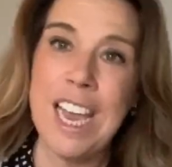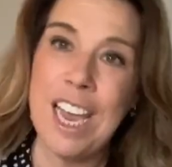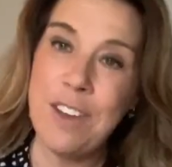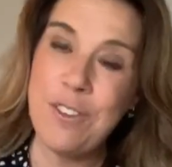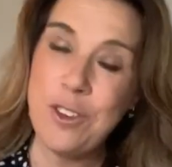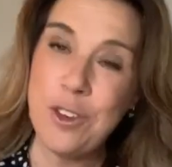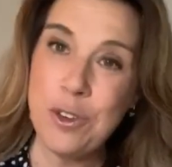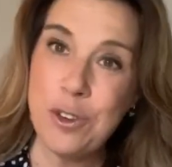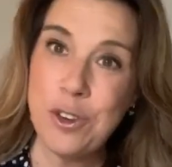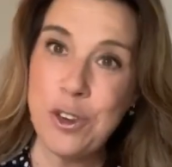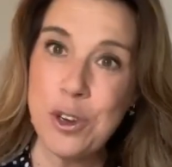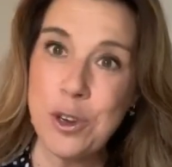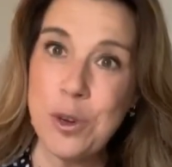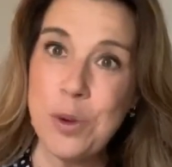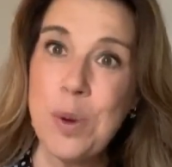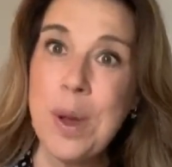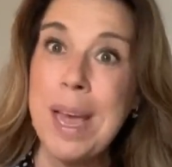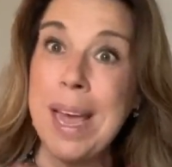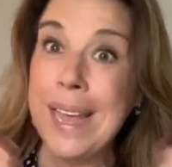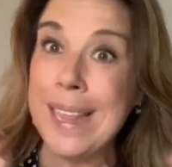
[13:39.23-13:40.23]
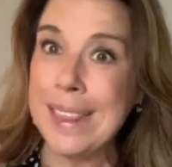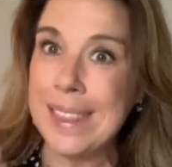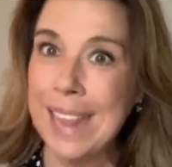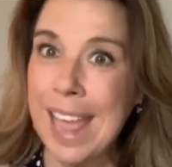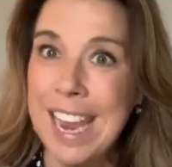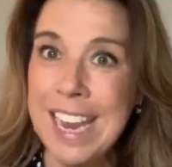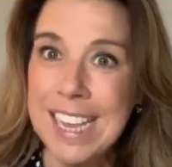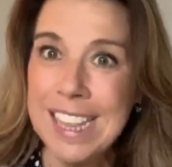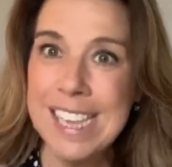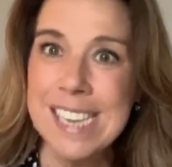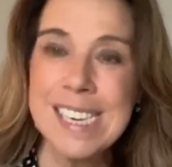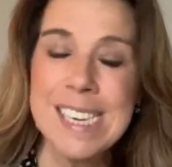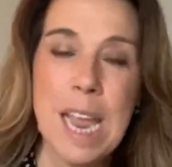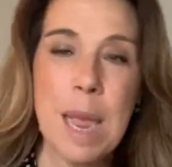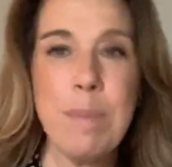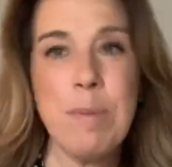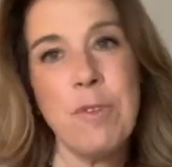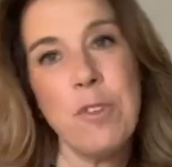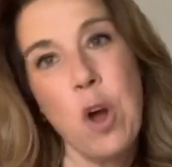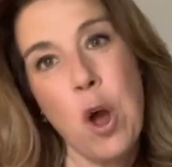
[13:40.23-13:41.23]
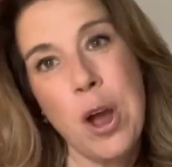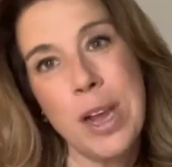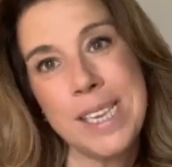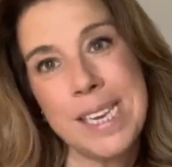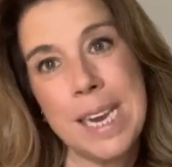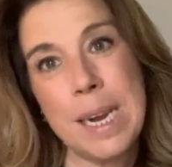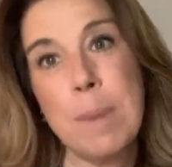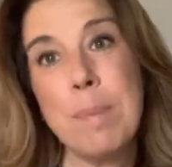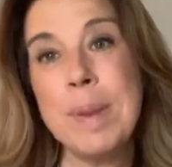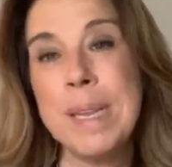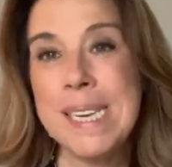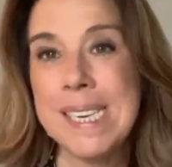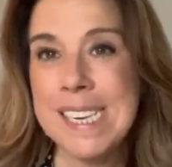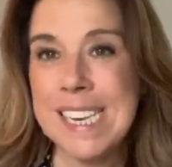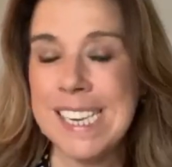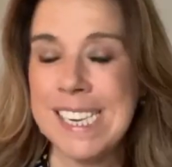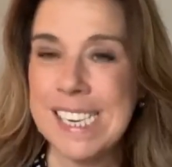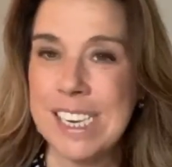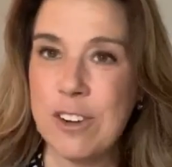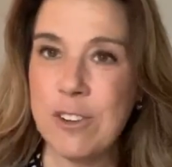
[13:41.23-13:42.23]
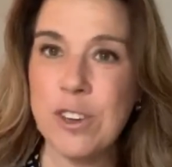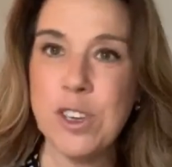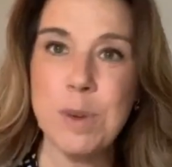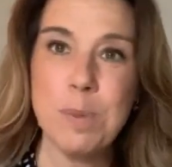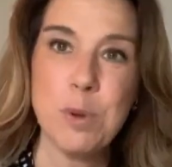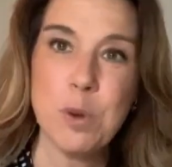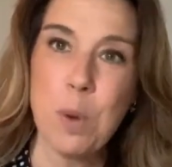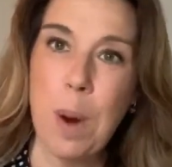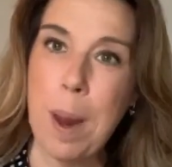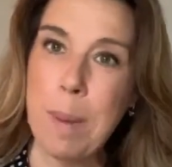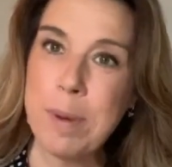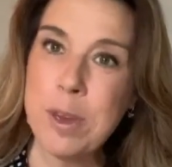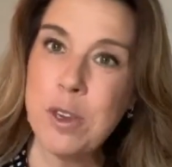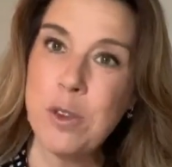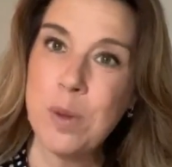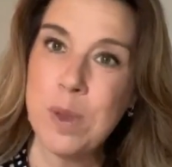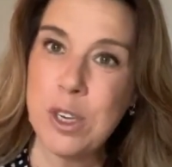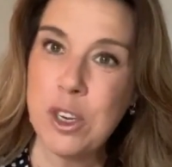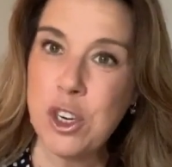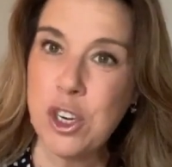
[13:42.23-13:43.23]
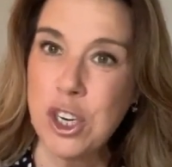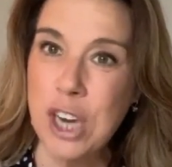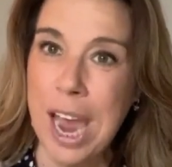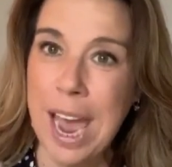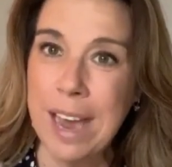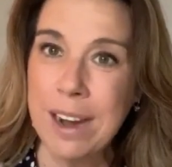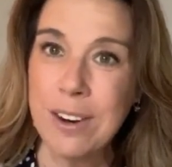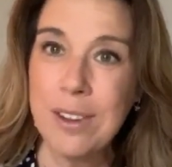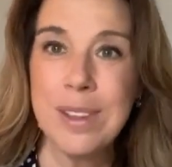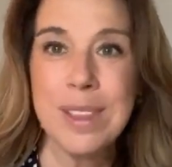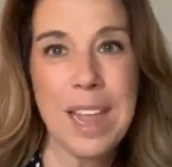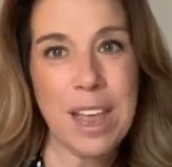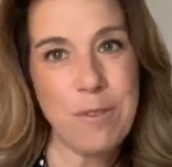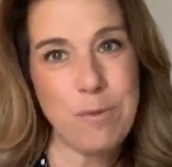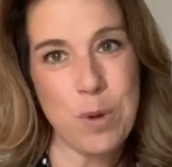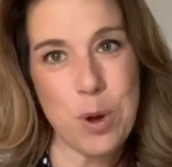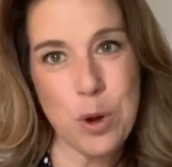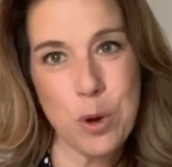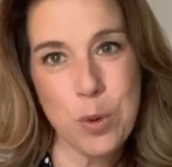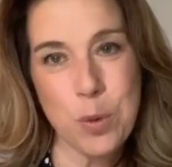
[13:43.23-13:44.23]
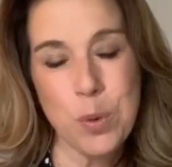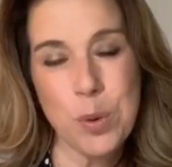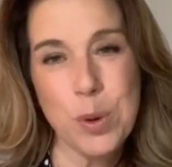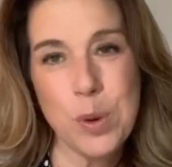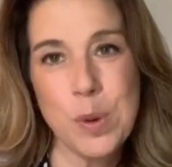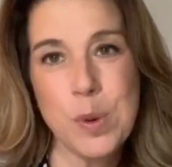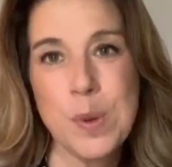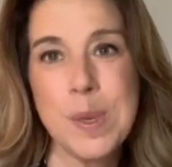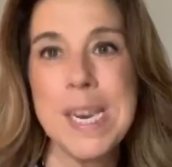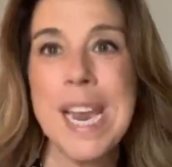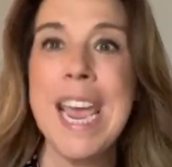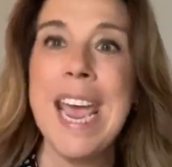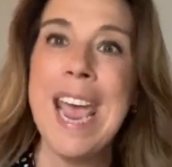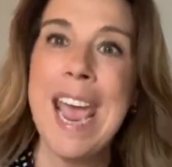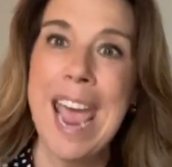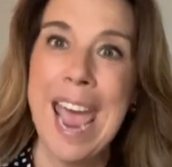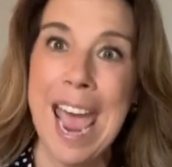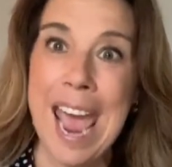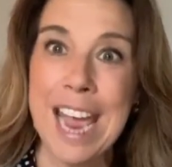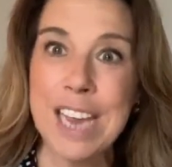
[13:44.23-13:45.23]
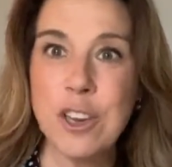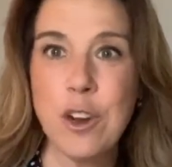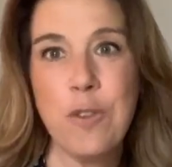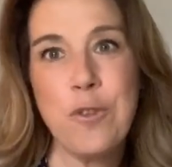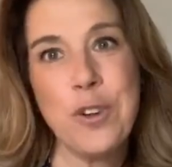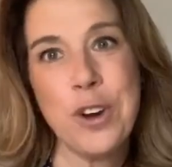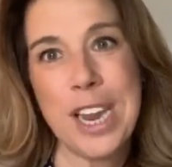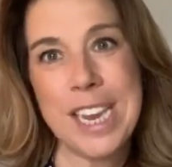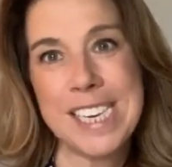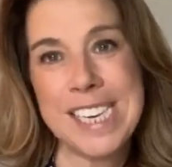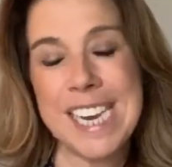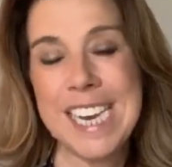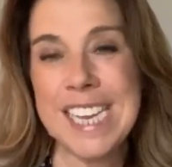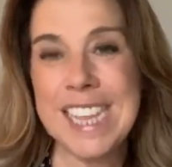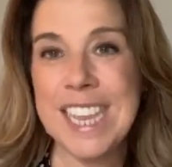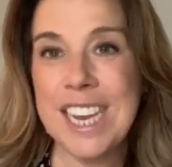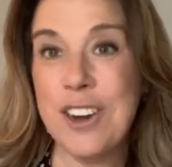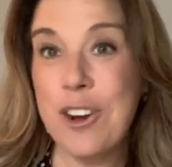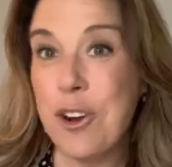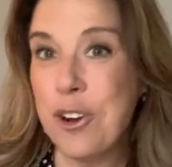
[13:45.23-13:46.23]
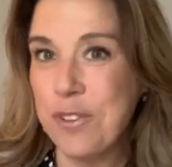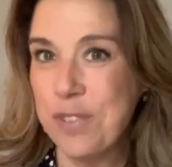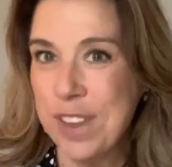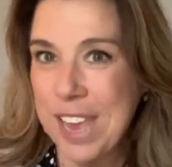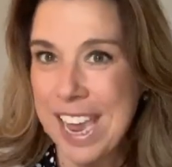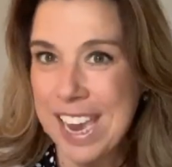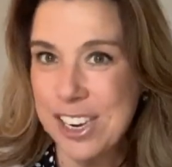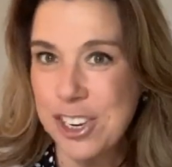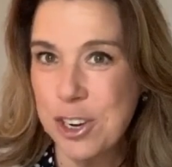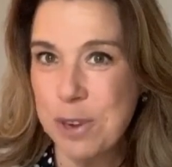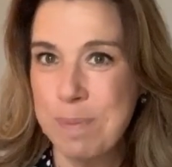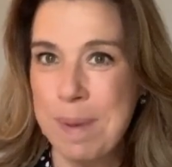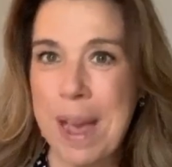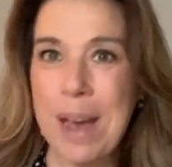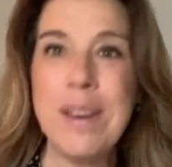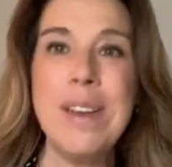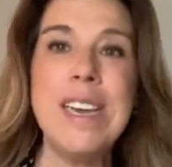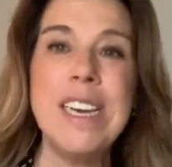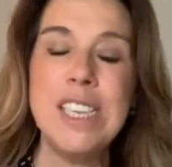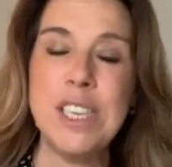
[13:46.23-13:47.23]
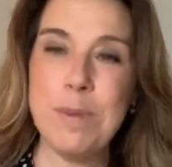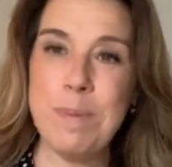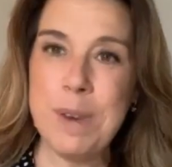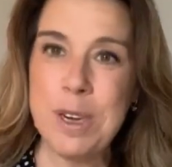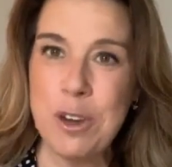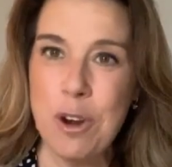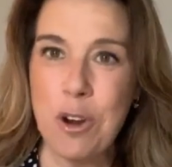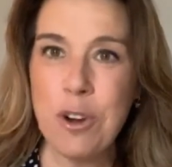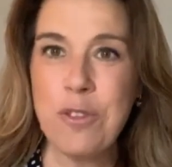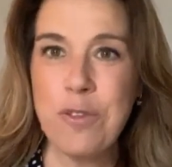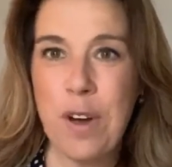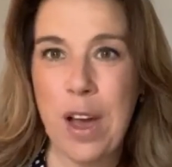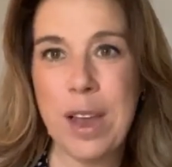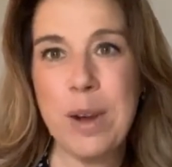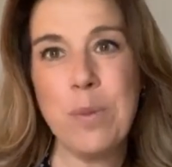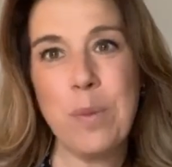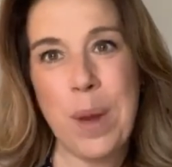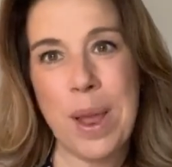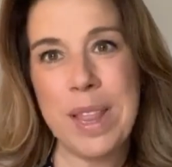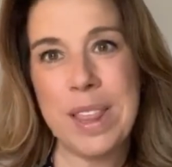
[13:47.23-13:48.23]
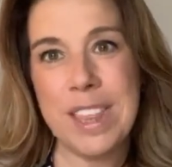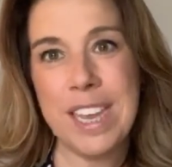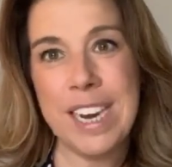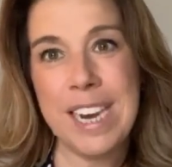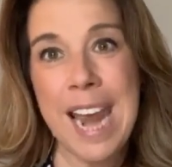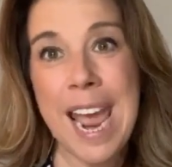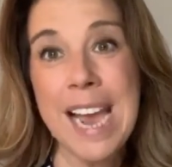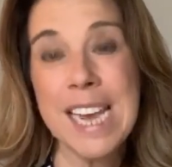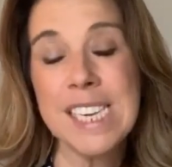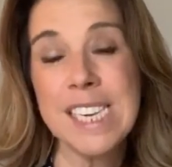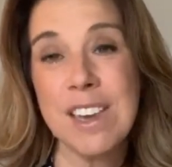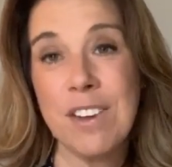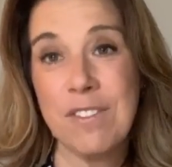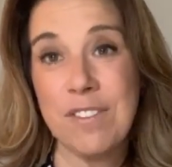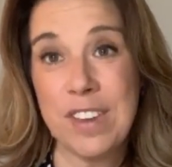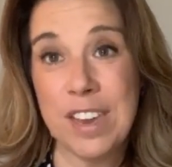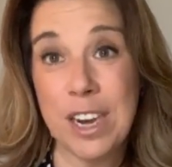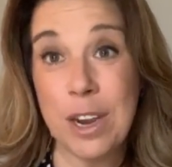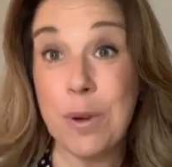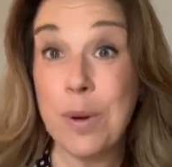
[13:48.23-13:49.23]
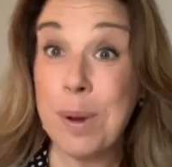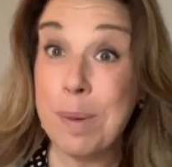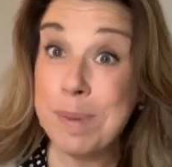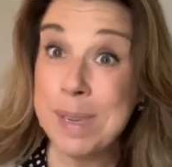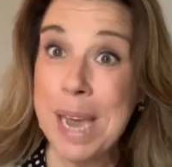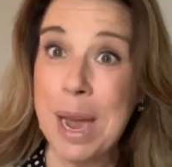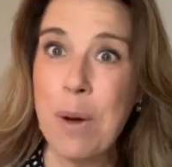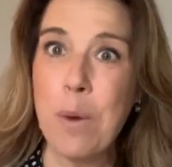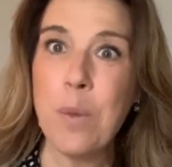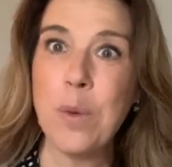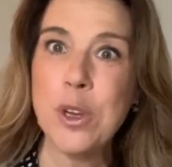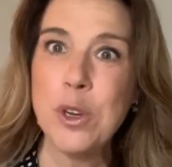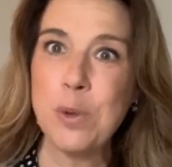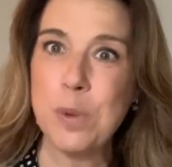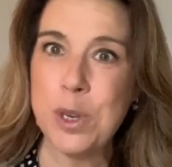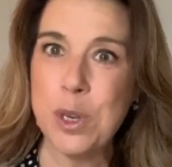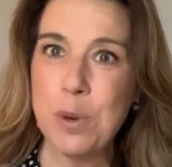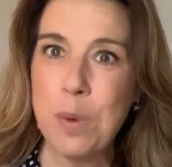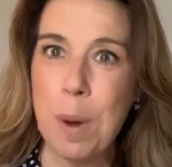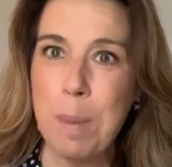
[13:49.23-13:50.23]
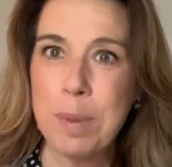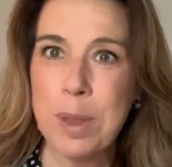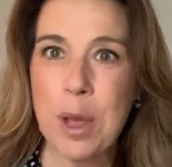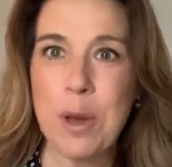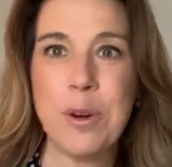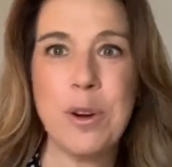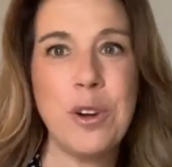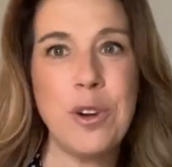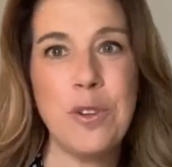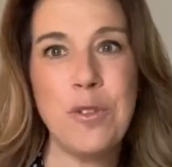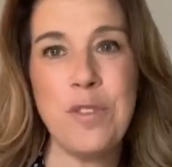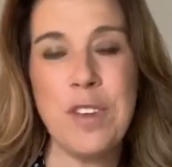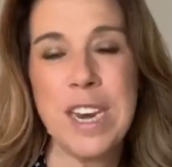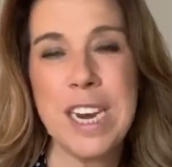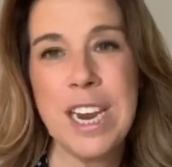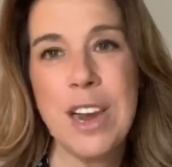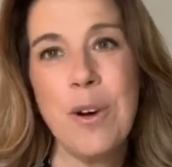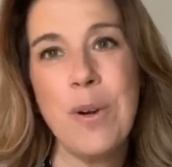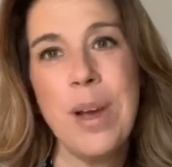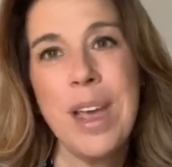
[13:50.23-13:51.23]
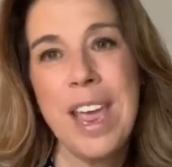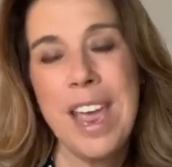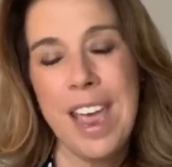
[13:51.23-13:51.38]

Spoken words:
if you do like this type of content, please consider subscribing to the channel, Life While Cruised. And don't forget to hit the notification bell to be notified when the next video comes out, which we do upload a new video